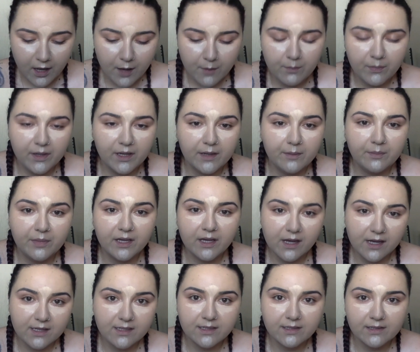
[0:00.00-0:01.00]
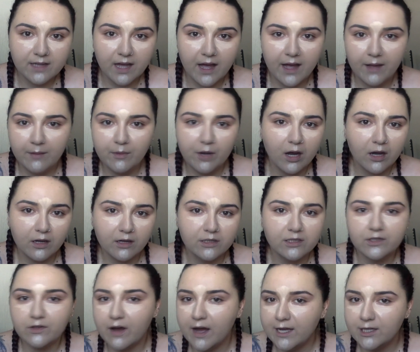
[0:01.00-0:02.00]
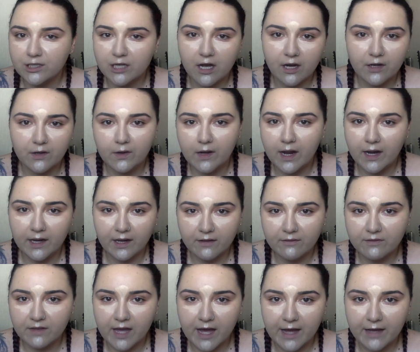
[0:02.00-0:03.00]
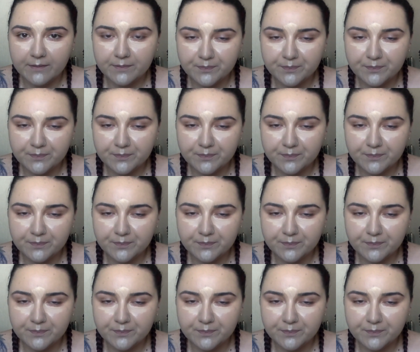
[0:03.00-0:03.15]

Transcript: But because I am not going to do eyeshadow or any of that,